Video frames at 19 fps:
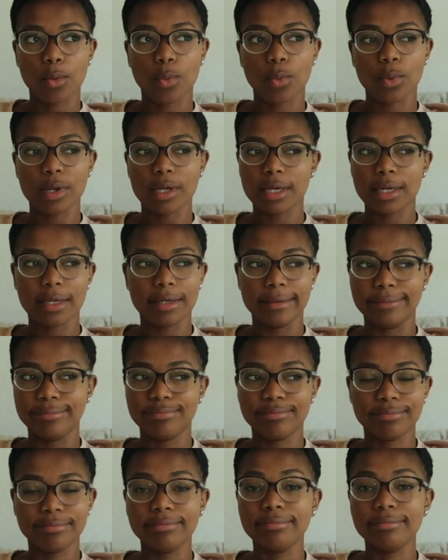We
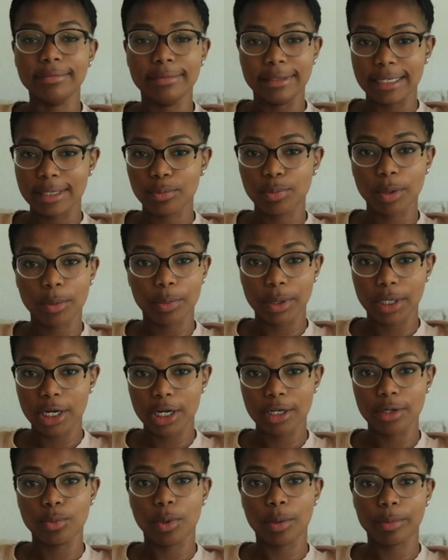did what we
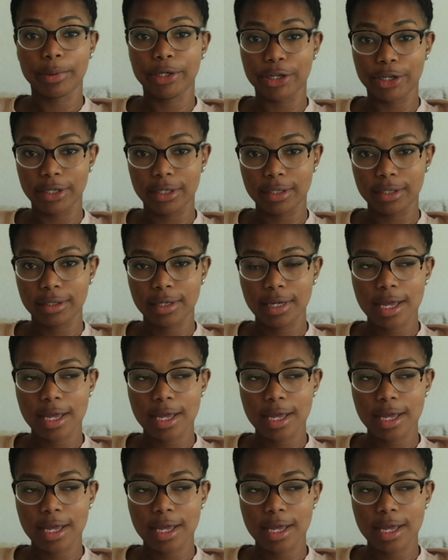could when we could.